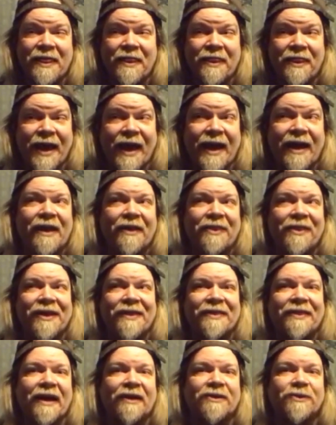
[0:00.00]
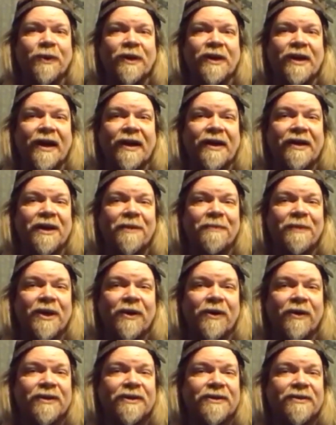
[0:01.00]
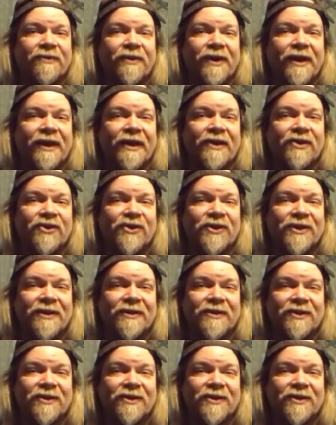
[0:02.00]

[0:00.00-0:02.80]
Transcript: that I think that's what kind of got me hooked and really interested.